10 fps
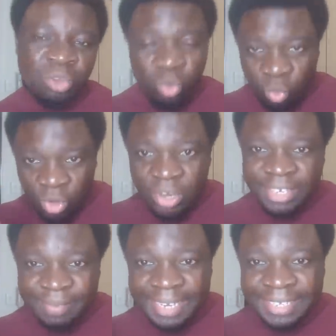You could
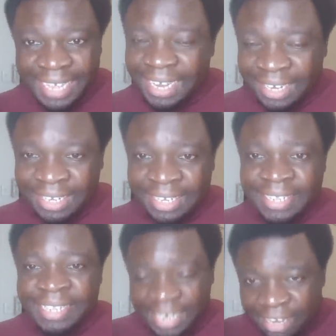not even tell
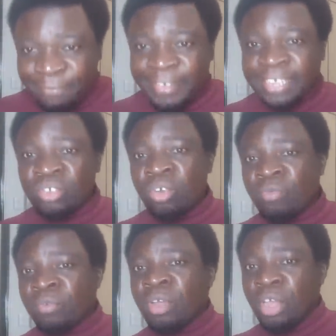the real face
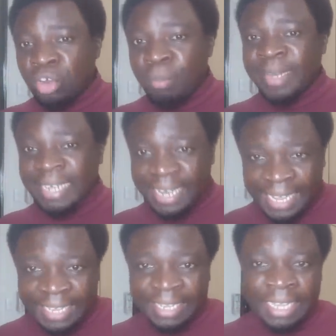of Robert
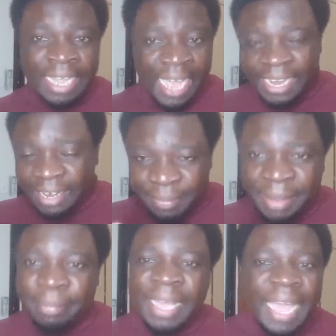Alai. And
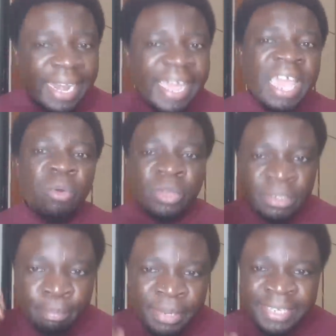remember, Alai
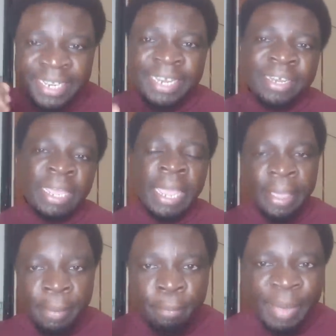was beaten
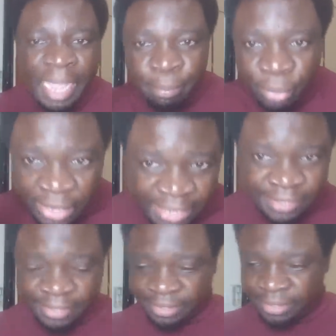by
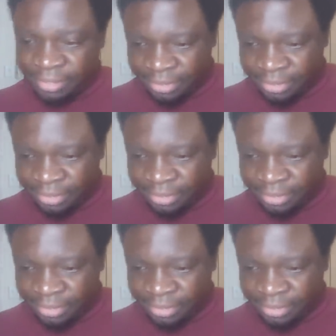police